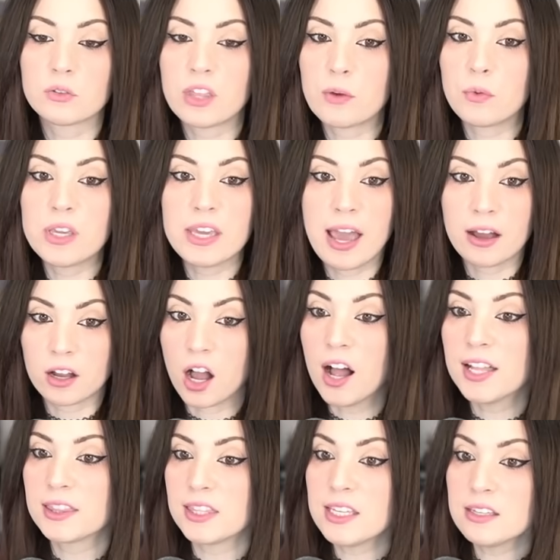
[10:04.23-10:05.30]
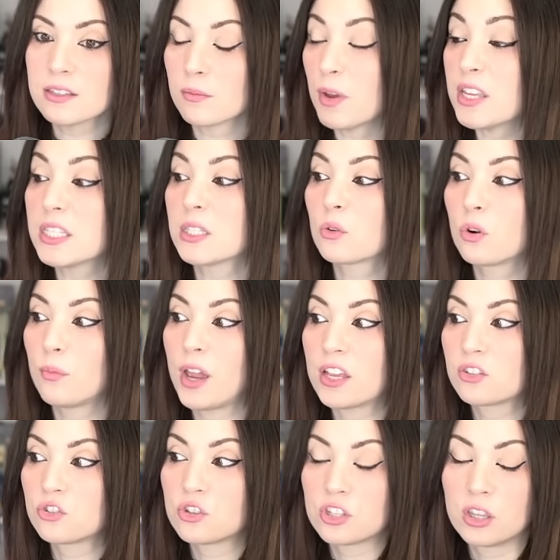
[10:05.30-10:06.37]
that we got these amazing
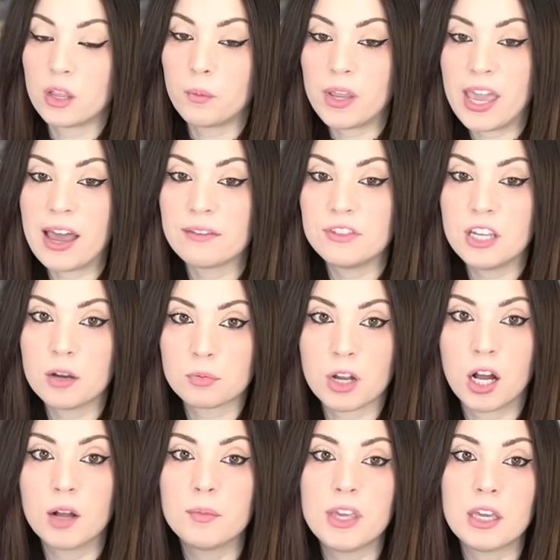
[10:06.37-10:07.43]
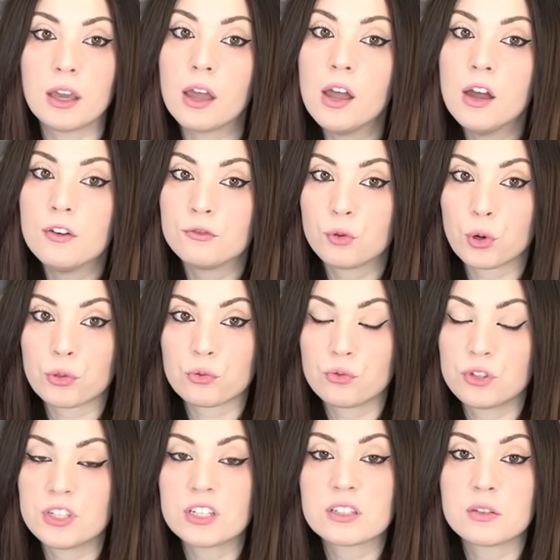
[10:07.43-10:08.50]
remasters and then we have the upcoming 4 through
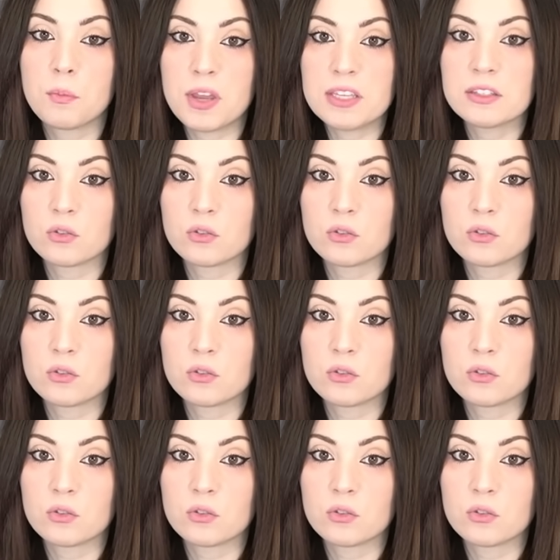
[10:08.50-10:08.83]
6 amazing